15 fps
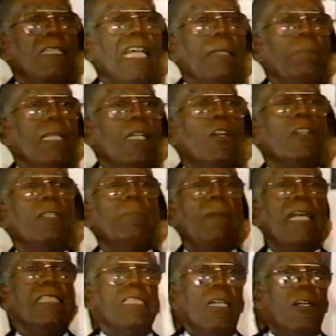Let me go in the
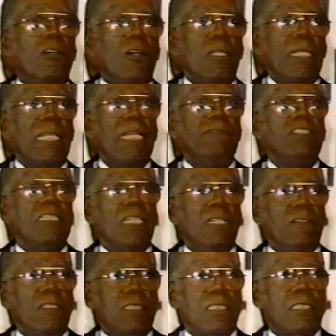mess hall and have
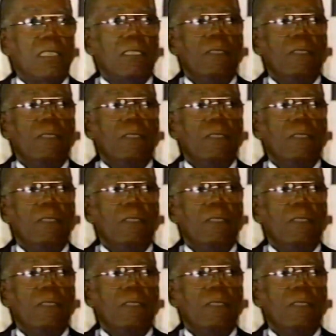service.